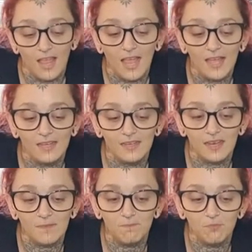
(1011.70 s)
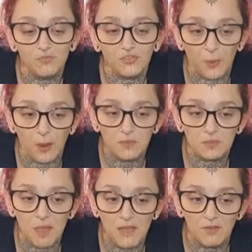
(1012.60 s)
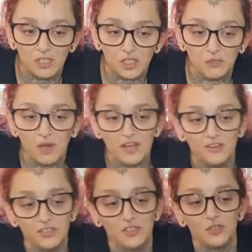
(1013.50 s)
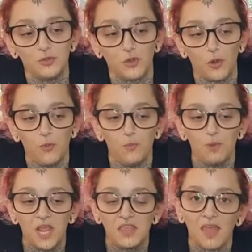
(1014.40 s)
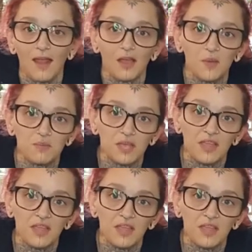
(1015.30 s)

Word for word: And um, so I was mad rushing around to go pick that up.